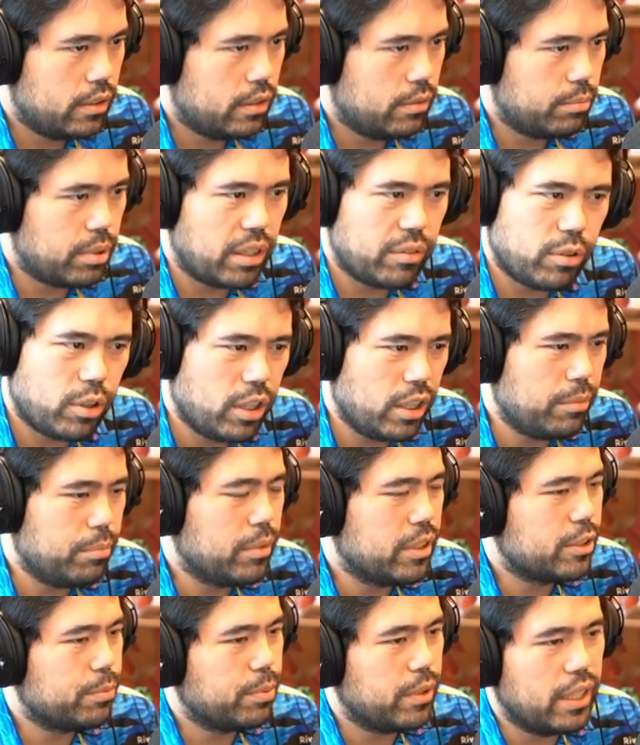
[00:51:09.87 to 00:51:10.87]
but I've already
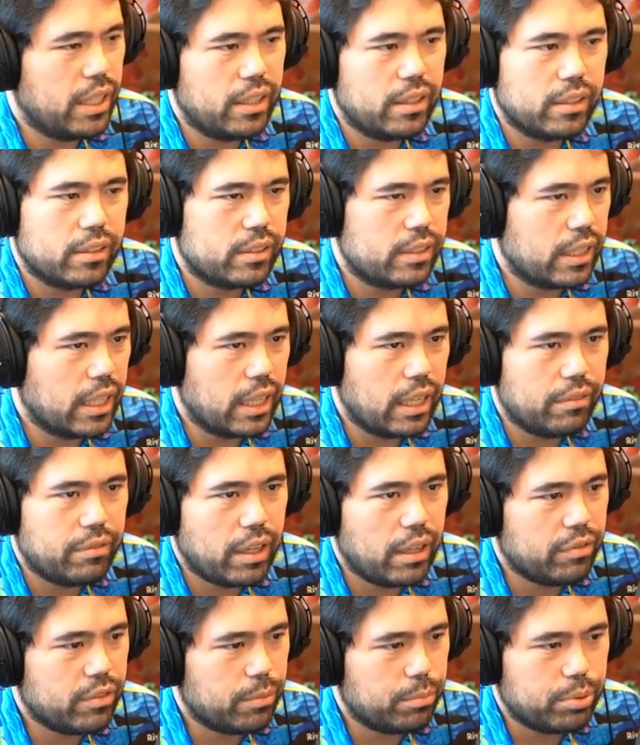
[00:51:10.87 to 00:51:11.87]
misplayed this yeah I've,
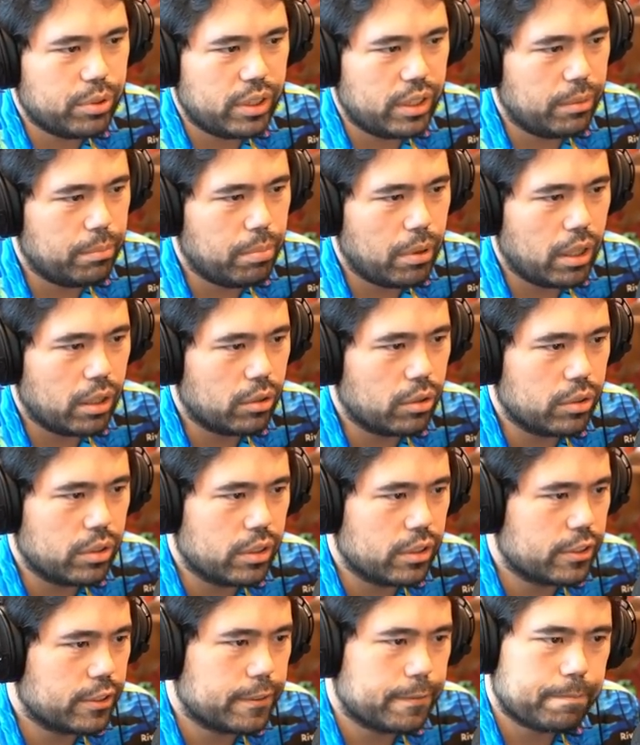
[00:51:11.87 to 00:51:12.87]
I've completely bungled
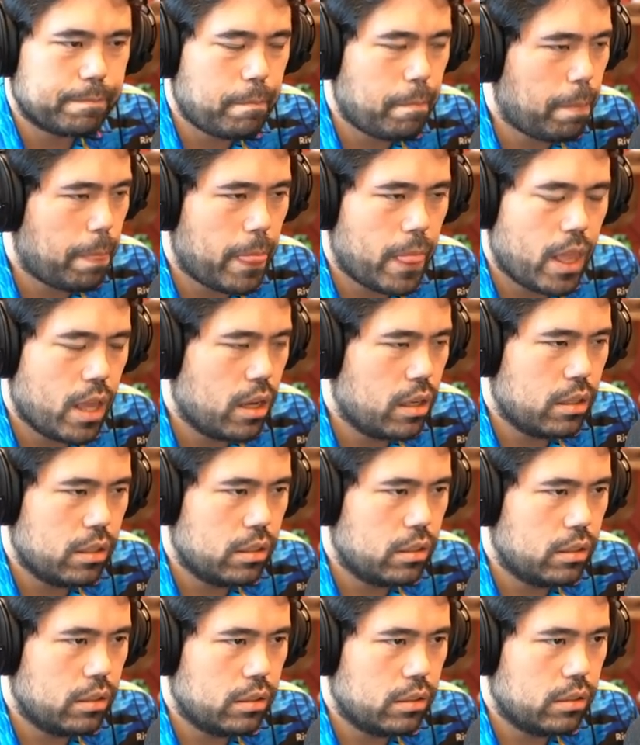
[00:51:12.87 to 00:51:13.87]
this
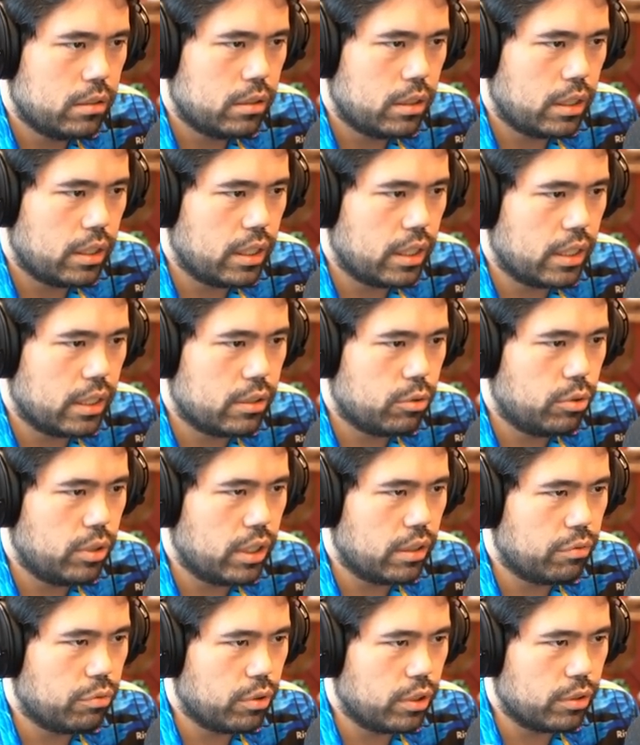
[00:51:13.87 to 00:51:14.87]
I think queen
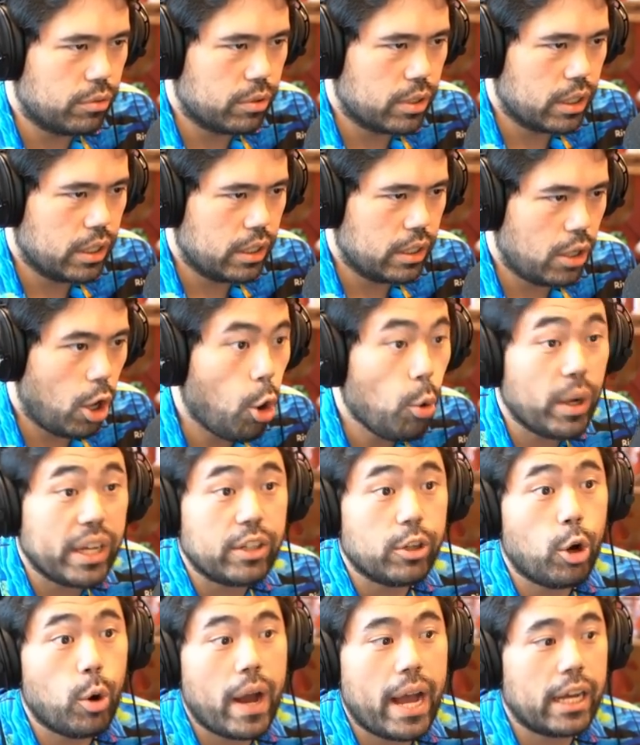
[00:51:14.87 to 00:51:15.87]
f1 right oh wait
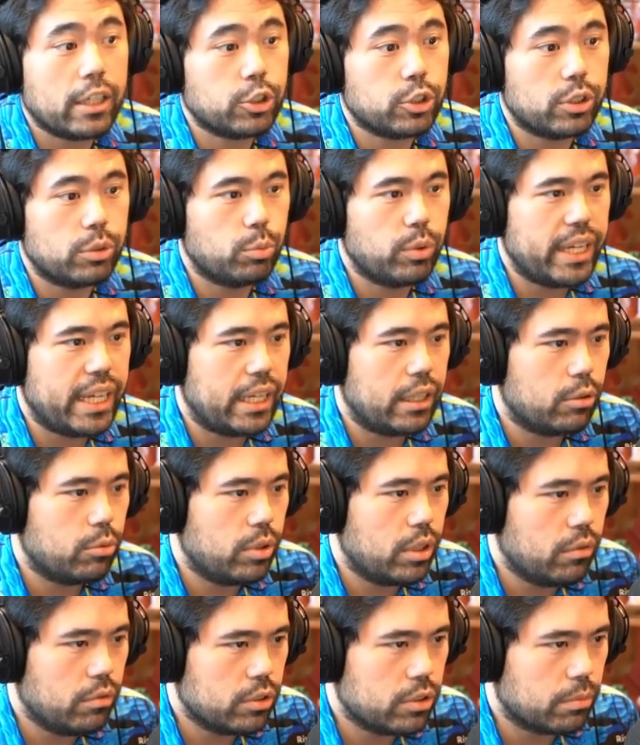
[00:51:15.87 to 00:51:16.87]
no actually wait
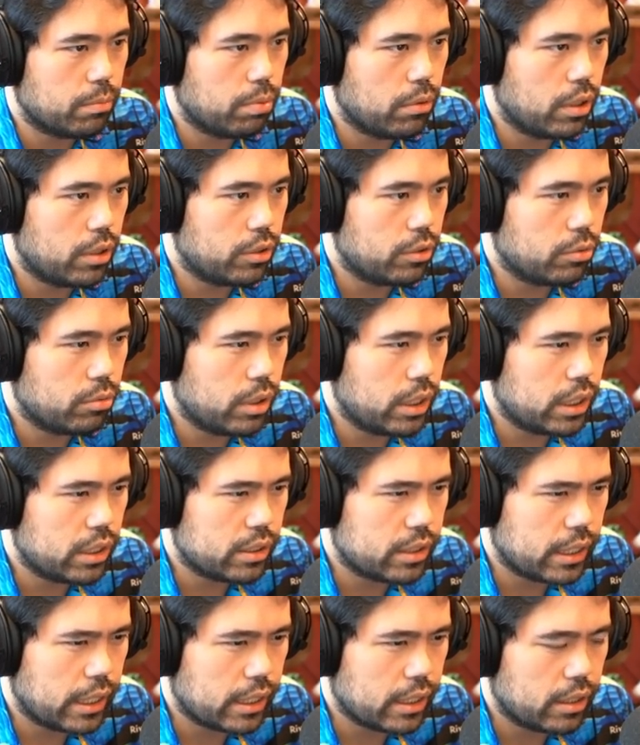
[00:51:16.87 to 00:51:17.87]
queen f1's a blunder wait a
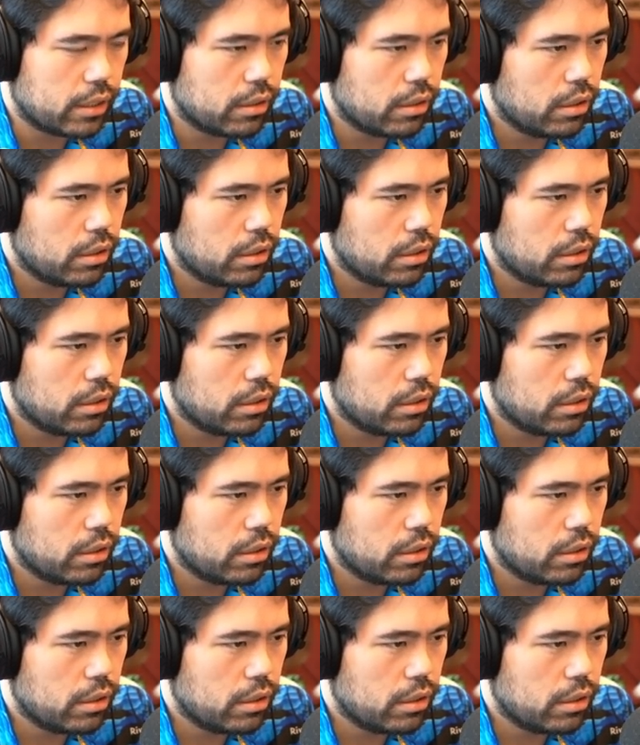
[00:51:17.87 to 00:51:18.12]
second